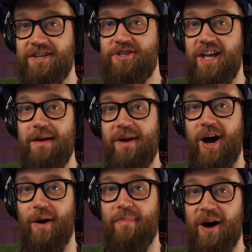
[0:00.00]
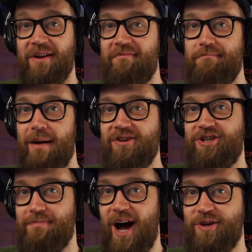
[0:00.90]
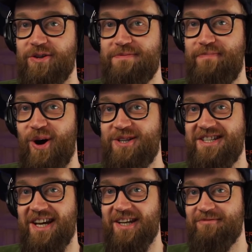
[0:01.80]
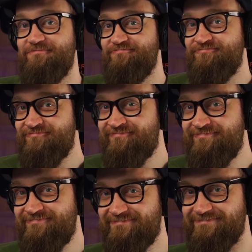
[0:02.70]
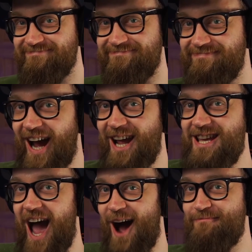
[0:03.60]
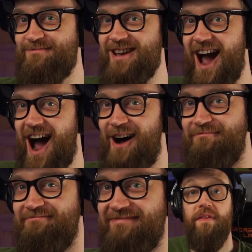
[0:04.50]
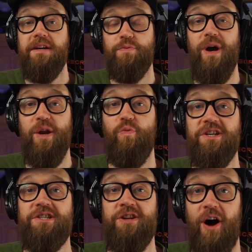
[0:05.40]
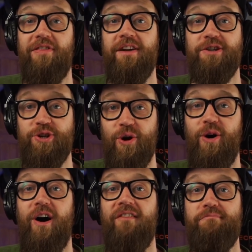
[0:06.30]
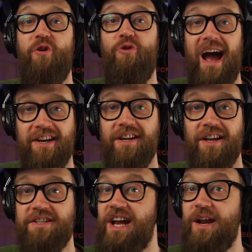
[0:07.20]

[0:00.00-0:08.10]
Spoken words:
a steaming hot bowl of Mama Schmeichel's pussy. Yum yum. This win was nothing short of miraculous,